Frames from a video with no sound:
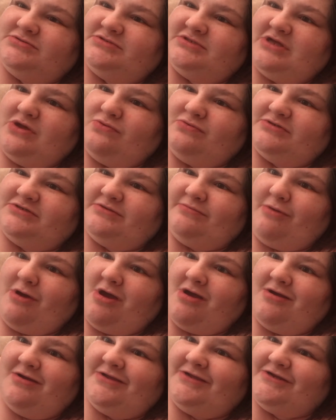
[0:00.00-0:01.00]
going to bar,
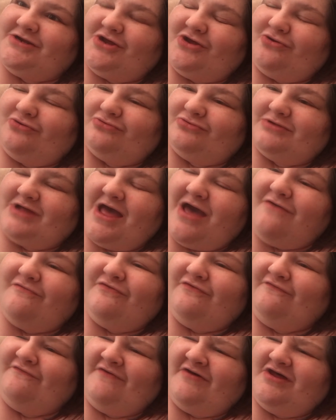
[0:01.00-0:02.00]
you know,
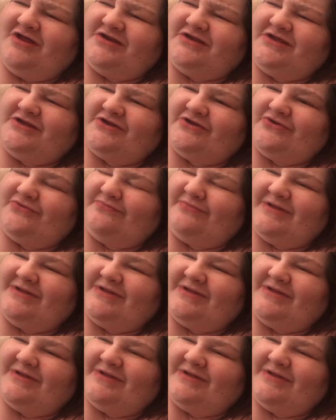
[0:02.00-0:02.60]
having fun, you know,